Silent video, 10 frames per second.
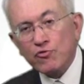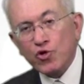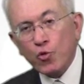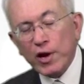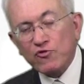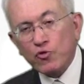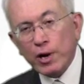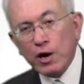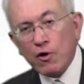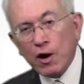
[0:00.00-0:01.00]
to which
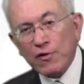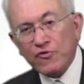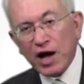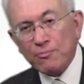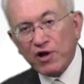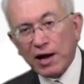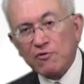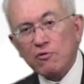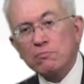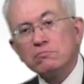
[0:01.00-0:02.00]
we are all
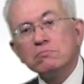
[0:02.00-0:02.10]
subject,